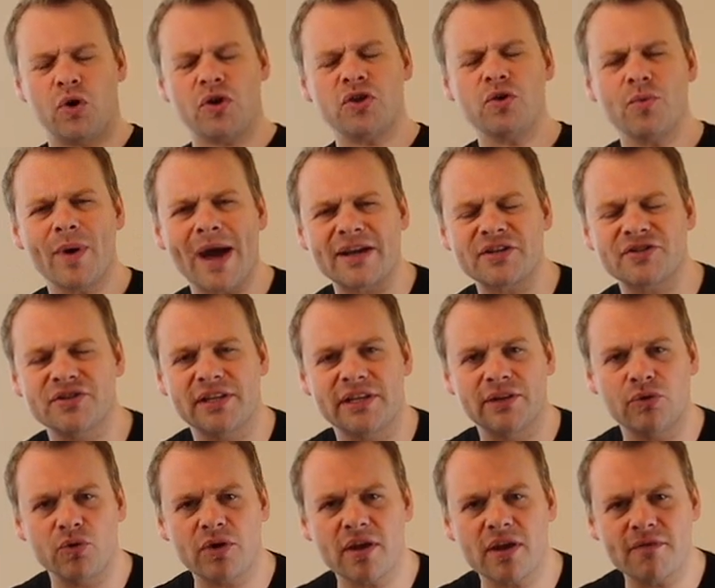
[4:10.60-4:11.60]
what are you
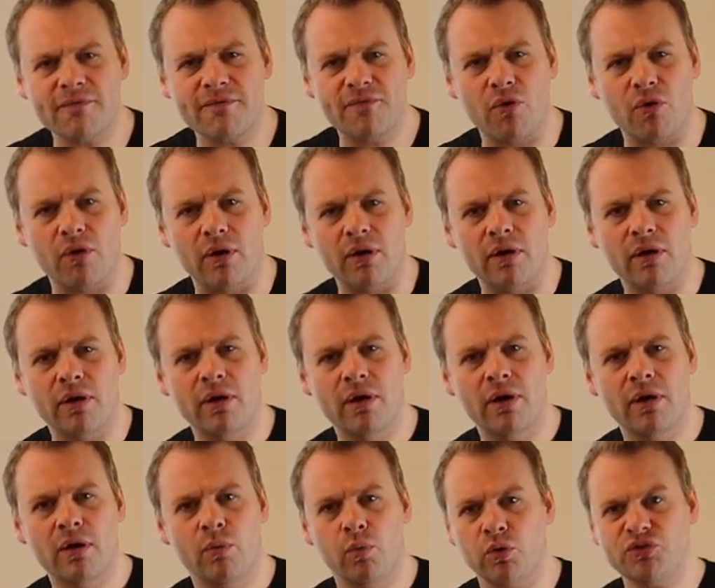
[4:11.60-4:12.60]
actually looking for?
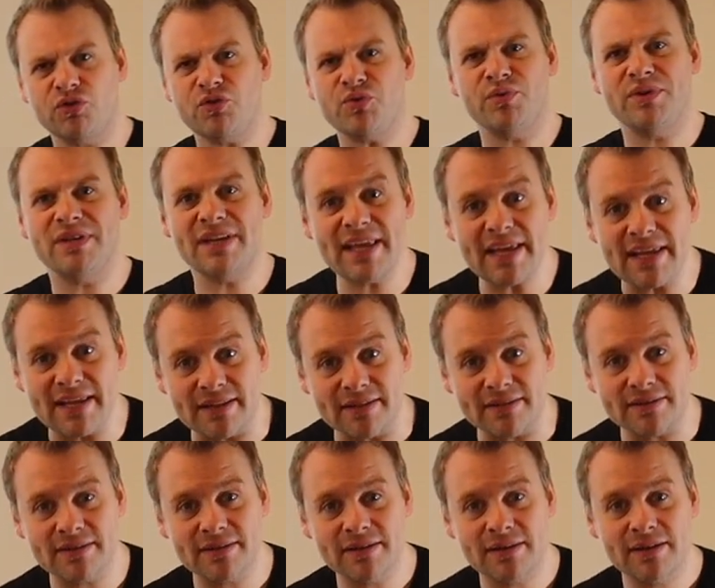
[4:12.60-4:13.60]
What do you
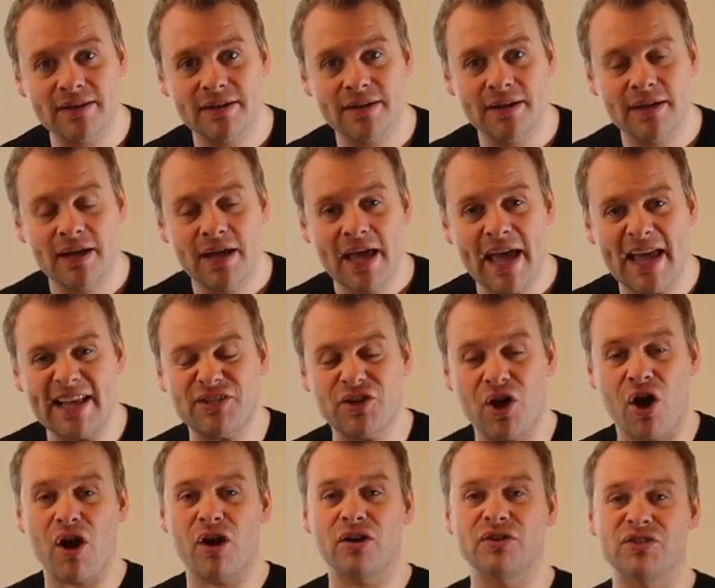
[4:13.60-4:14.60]
need? It
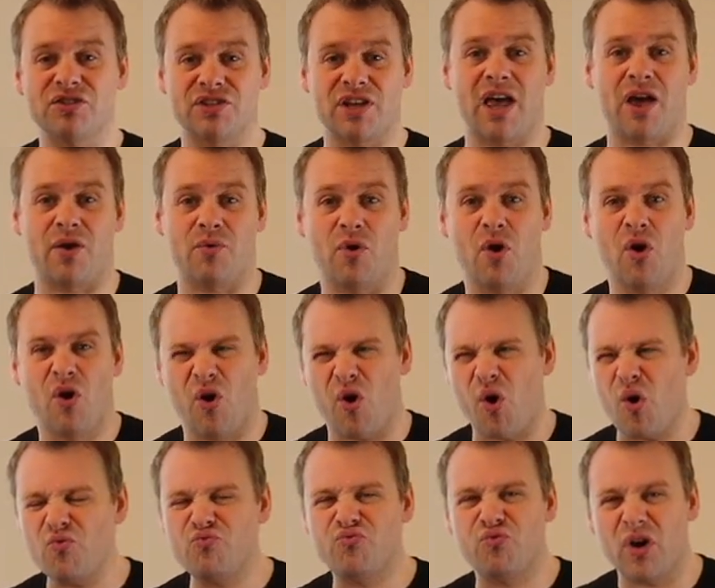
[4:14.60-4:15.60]
turns out
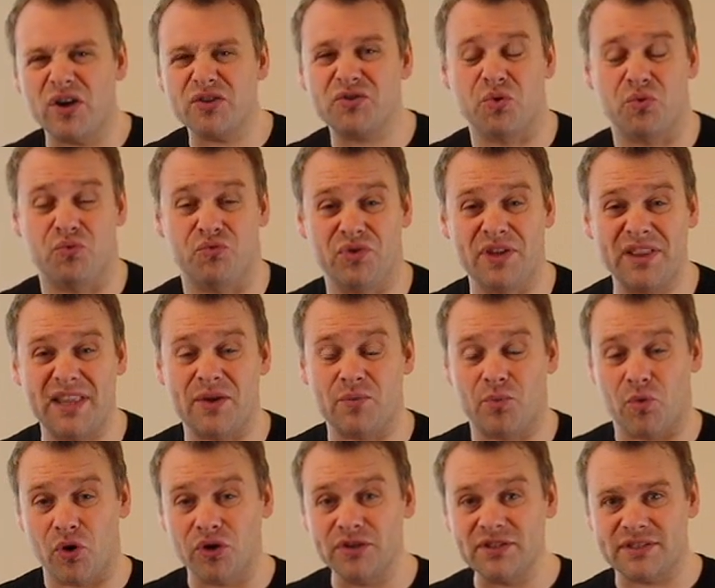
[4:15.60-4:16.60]
all oh, Russell really
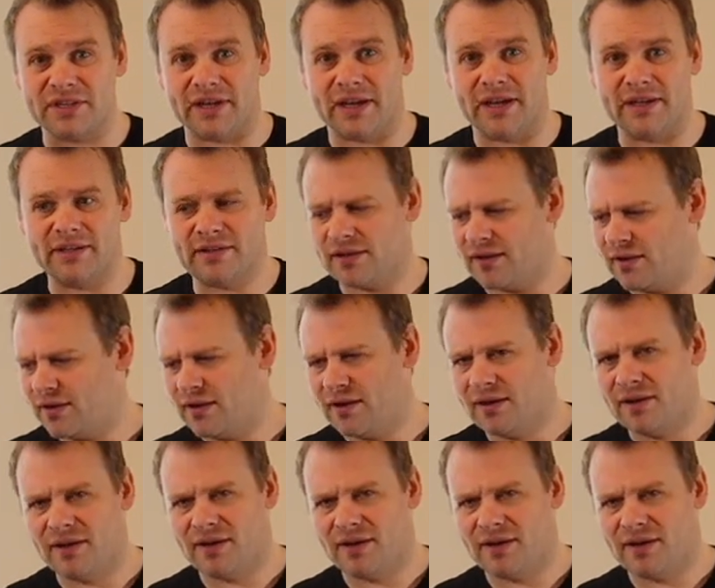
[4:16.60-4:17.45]
wanted